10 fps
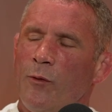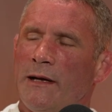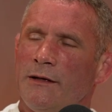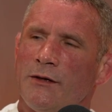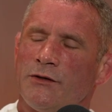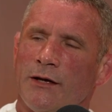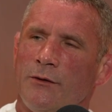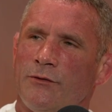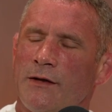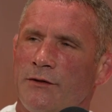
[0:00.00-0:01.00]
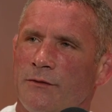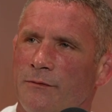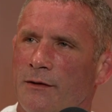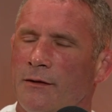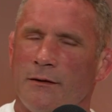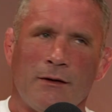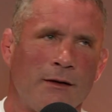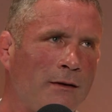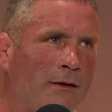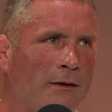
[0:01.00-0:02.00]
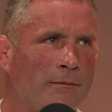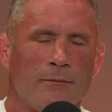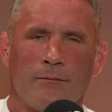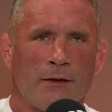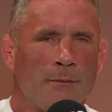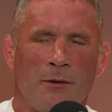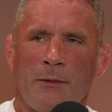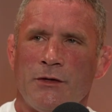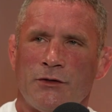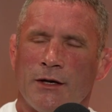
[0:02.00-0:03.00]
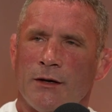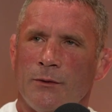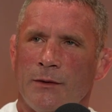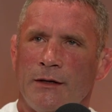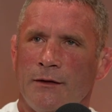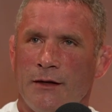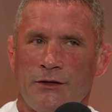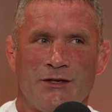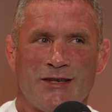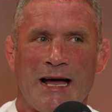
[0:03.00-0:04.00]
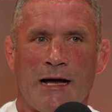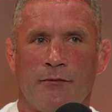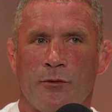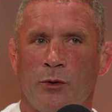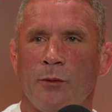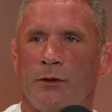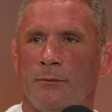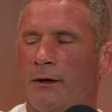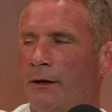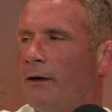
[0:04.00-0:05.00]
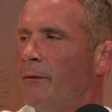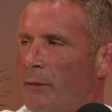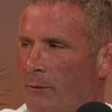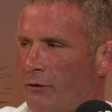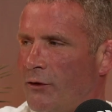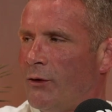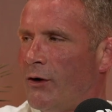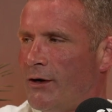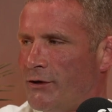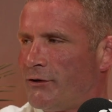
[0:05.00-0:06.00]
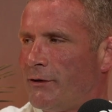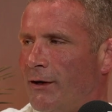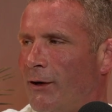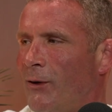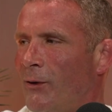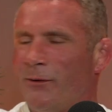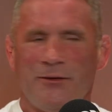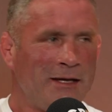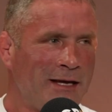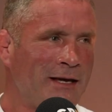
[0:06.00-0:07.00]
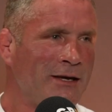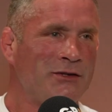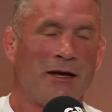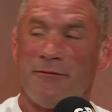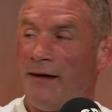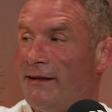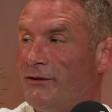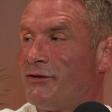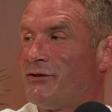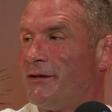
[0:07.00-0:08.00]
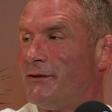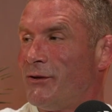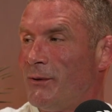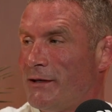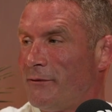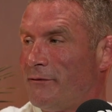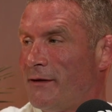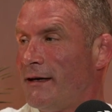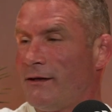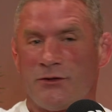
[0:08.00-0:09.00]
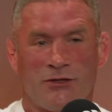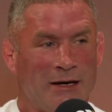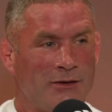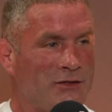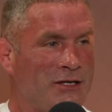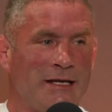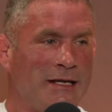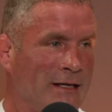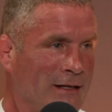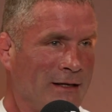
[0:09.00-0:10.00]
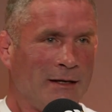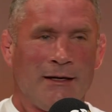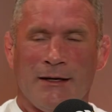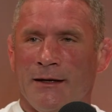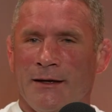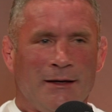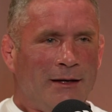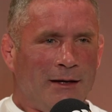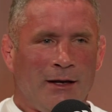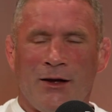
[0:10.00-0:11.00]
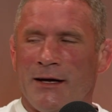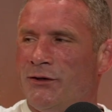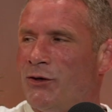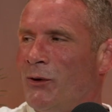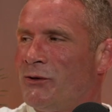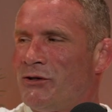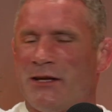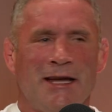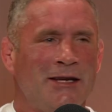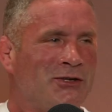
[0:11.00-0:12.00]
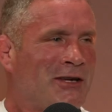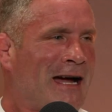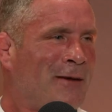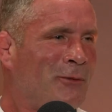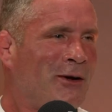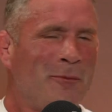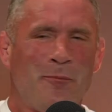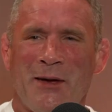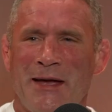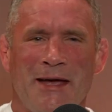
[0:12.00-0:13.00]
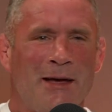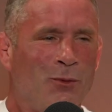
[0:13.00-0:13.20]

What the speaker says: Ben does that, you said something a couple of minutes ago, and this is half the problem. Been with you guys a lot over the years at events and doing different things, charity, lights, on stage, camera, beer.